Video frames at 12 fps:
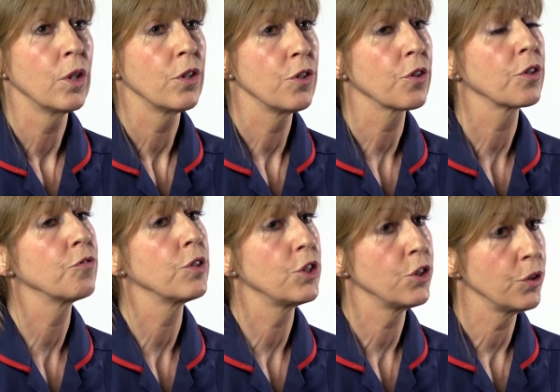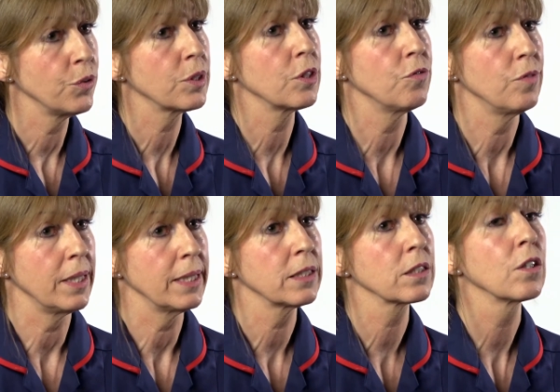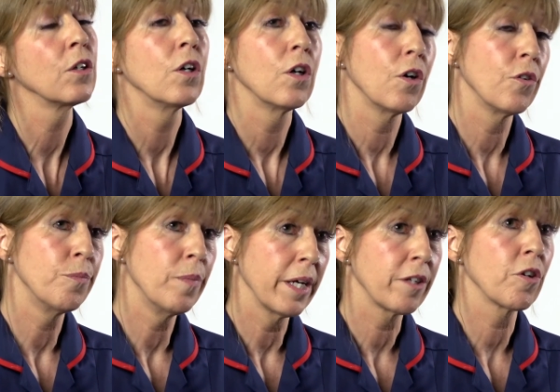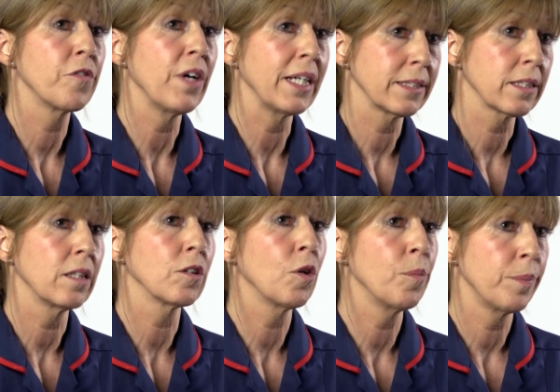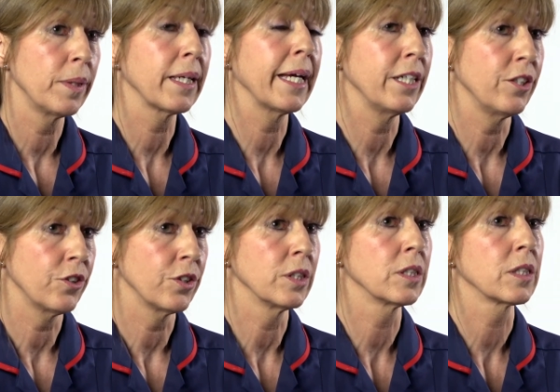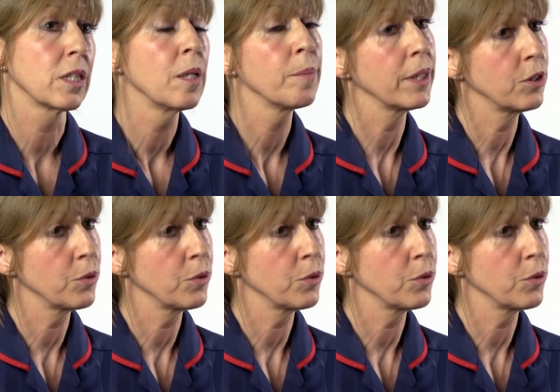you can reduce the risk of microvascular complications by